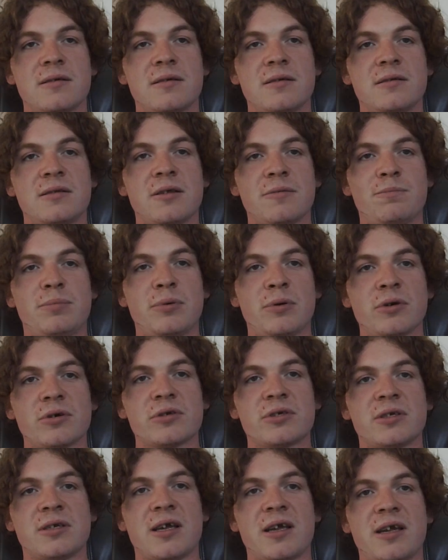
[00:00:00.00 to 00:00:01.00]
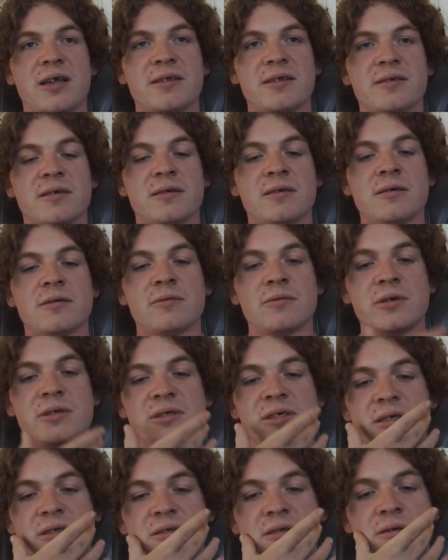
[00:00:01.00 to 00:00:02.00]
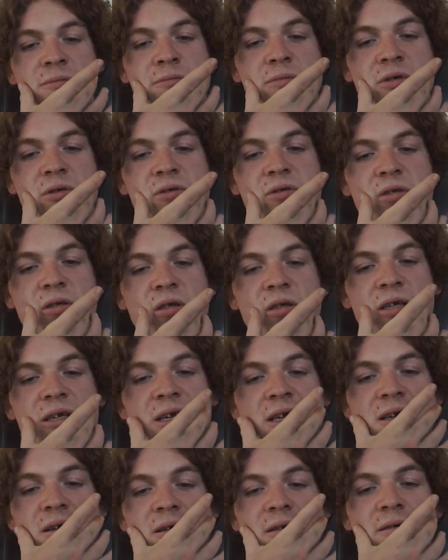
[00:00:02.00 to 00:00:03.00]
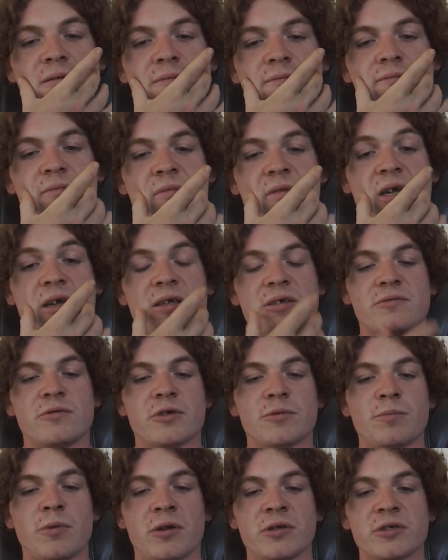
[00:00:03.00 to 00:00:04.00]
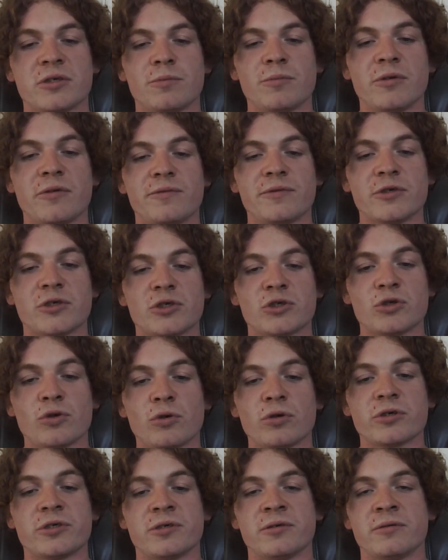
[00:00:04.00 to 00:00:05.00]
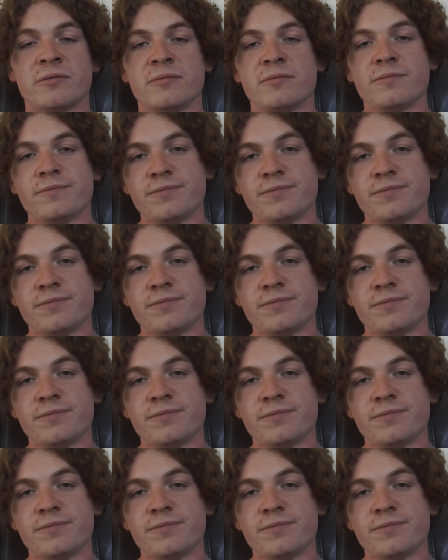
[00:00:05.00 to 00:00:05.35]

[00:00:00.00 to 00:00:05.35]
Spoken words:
the buccinator, which is the muscle here that is responsible for suction.